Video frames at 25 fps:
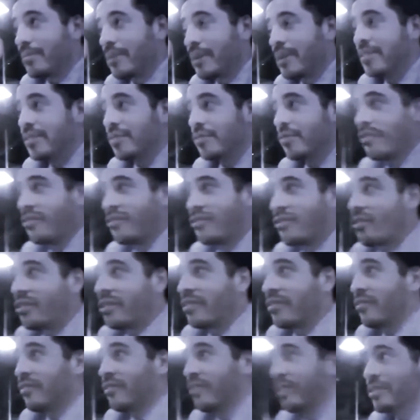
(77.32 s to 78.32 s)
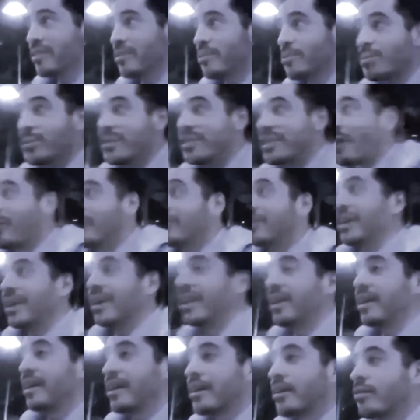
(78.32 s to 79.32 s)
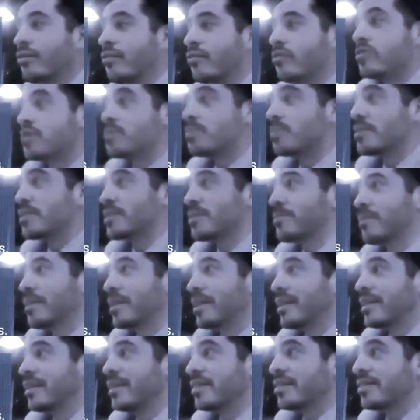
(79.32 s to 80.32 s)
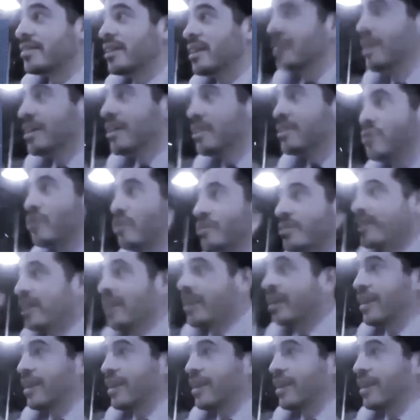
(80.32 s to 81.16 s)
smear its critics as anti-Semites. And this